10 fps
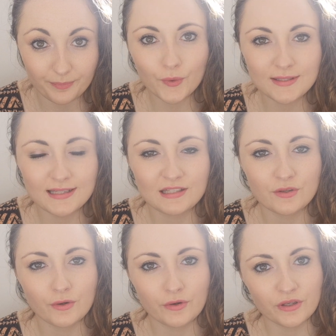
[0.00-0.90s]
It causes
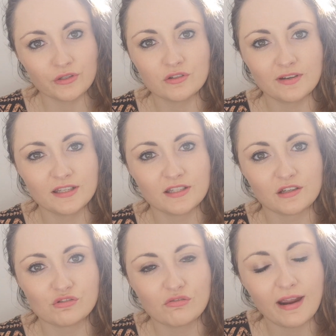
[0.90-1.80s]
your uterus to
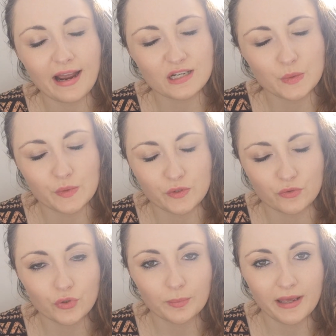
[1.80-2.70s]
contract, which would
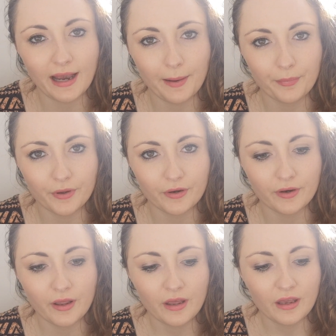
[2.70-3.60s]
normally happen